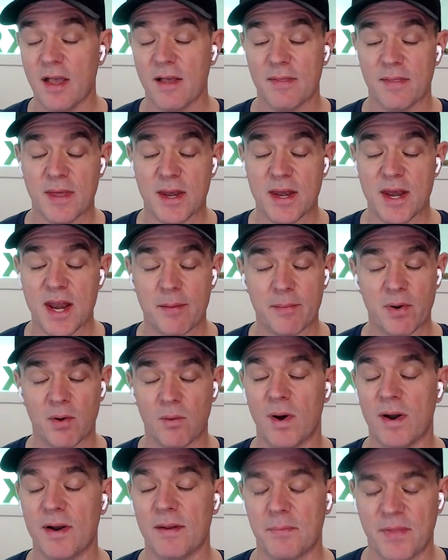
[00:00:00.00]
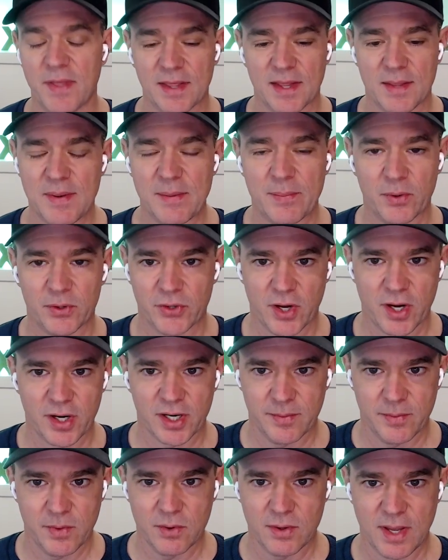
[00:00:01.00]
the number one thing that people
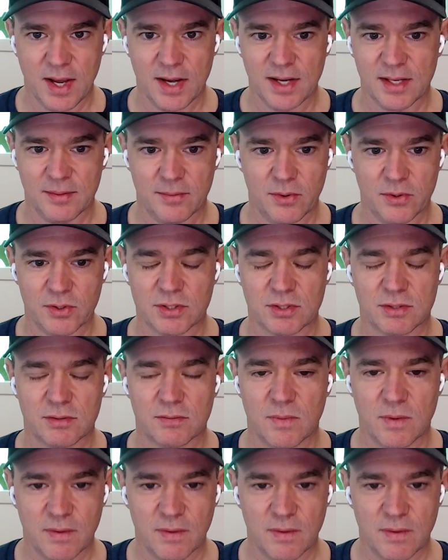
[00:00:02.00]
talked about getting the most